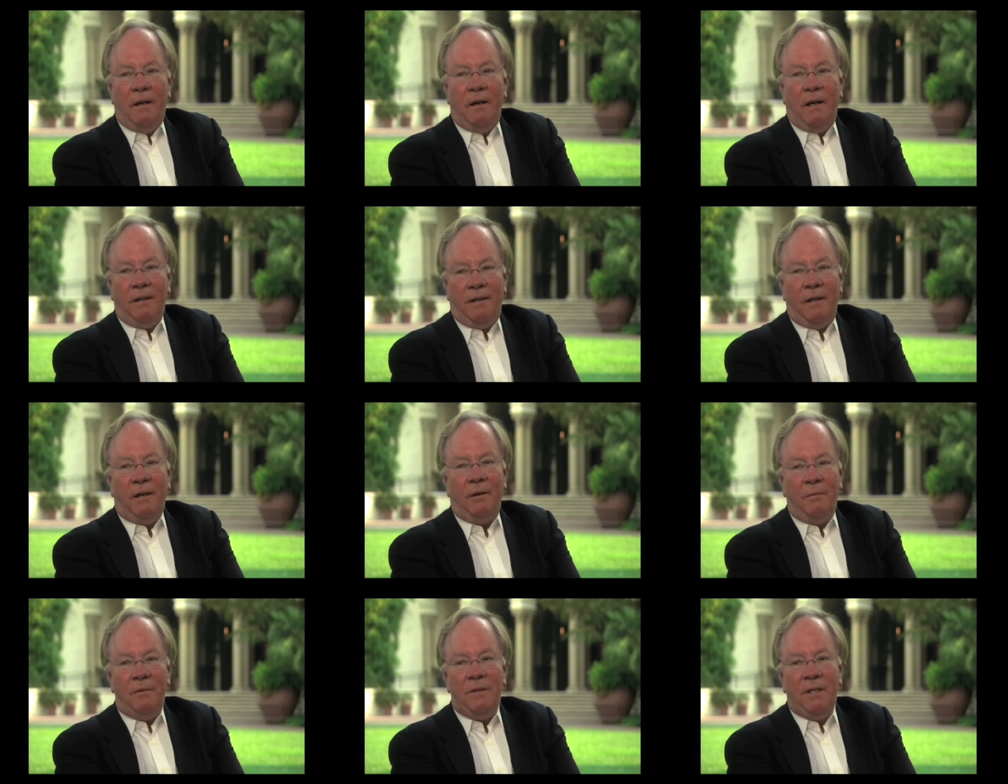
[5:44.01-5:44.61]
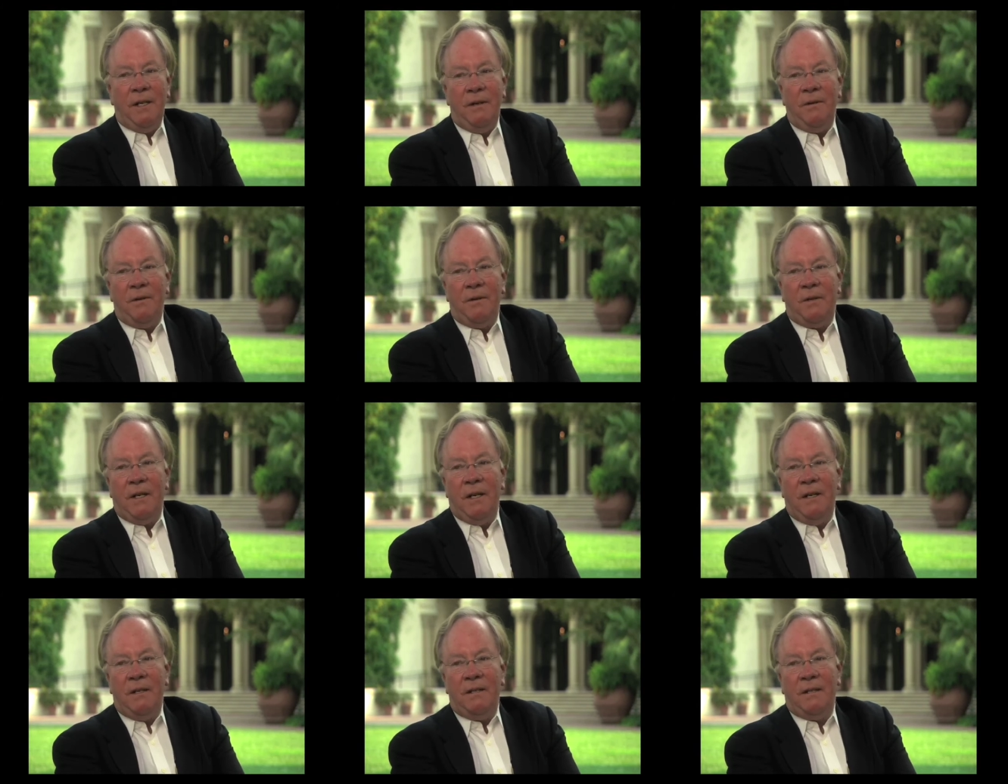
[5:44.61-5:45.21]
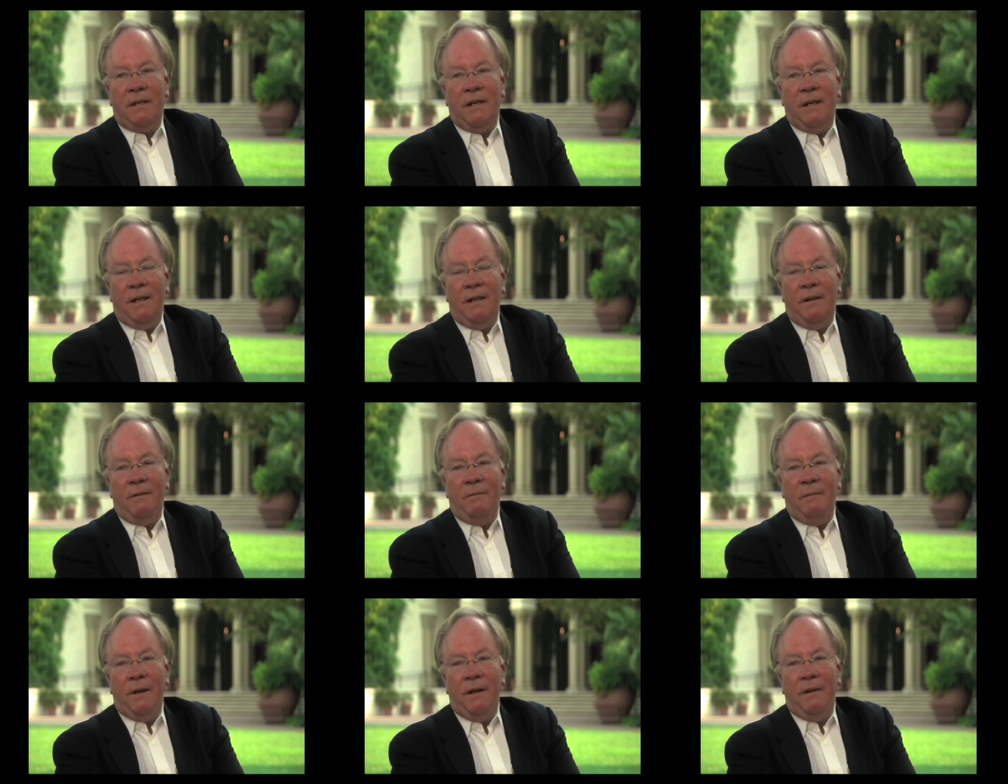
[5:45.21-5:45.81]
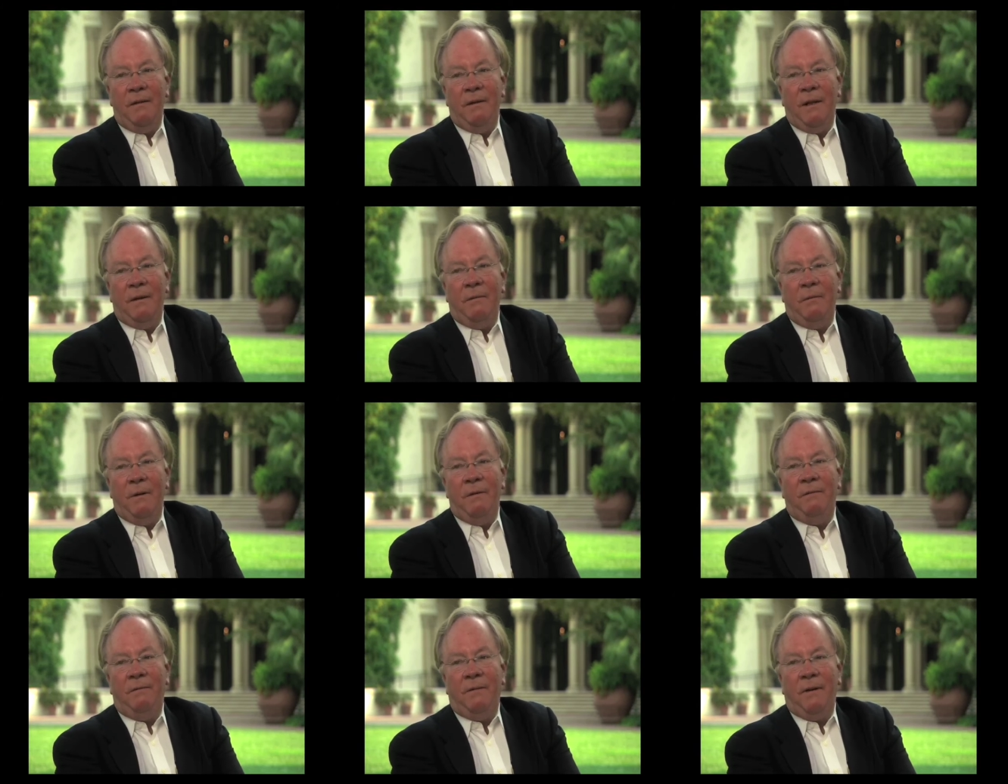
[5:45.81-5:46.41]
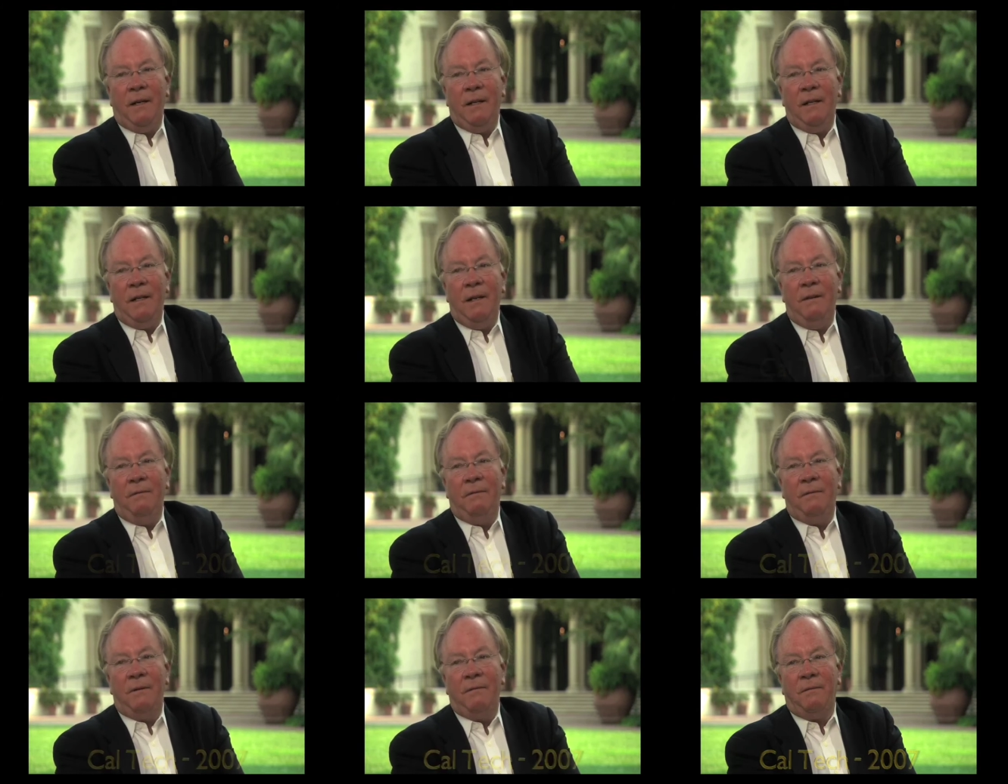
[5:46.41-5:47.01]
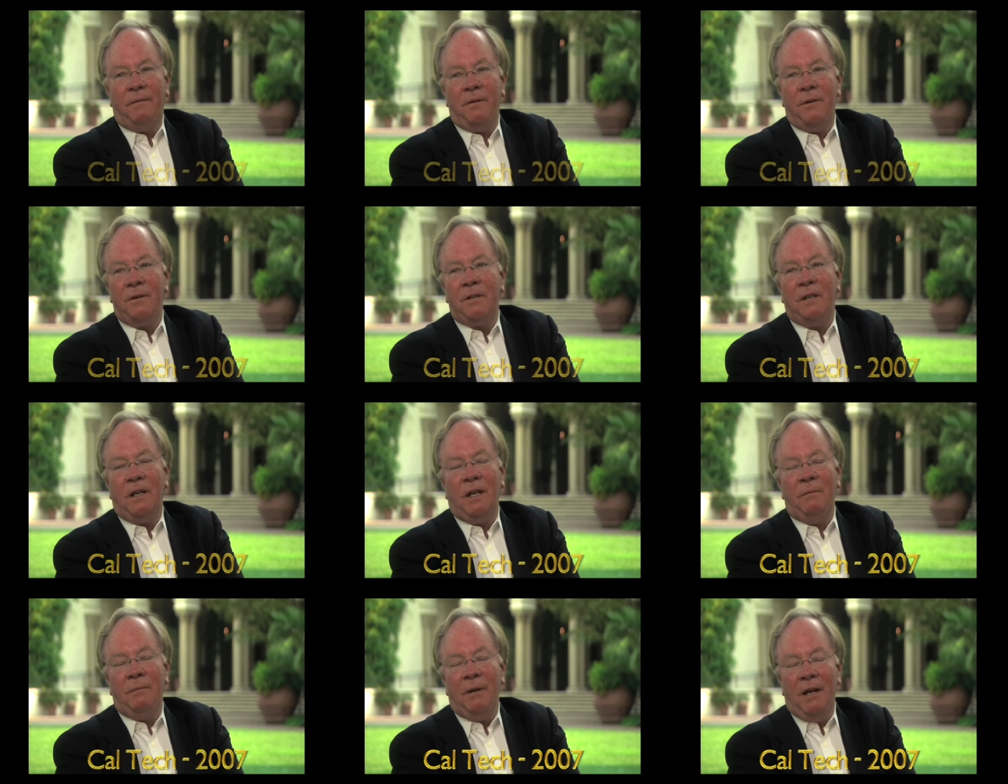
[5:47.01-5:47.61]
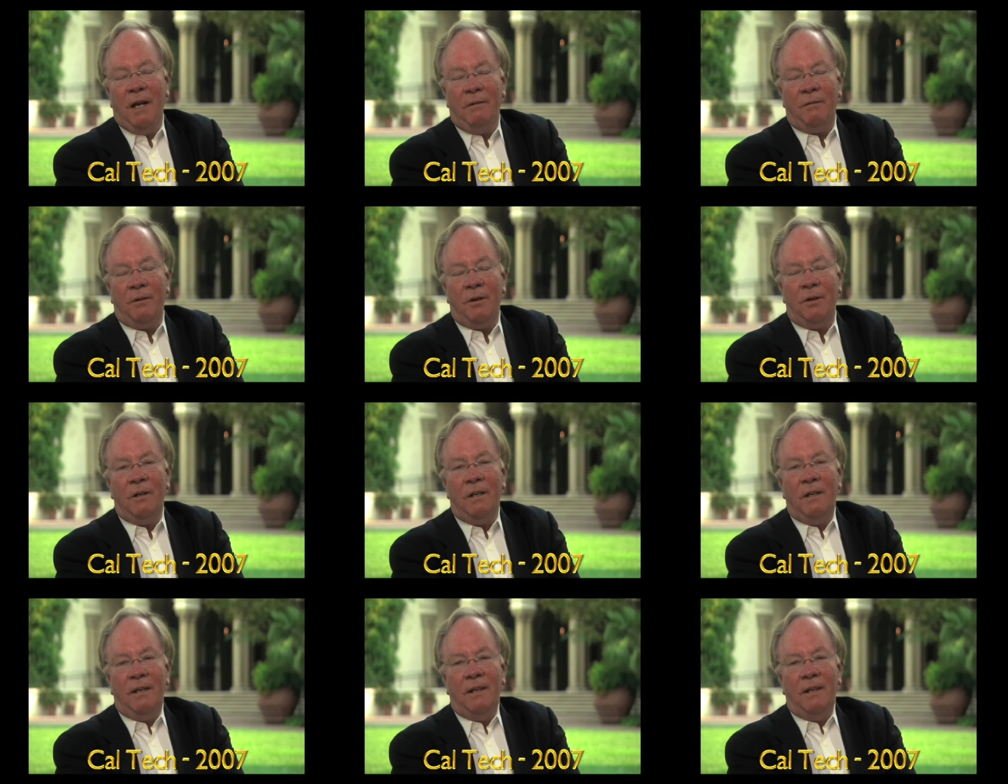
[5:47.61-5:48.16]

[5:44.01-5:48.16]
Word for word: I thought it was interesting to see that we that we finally, for the first time ever,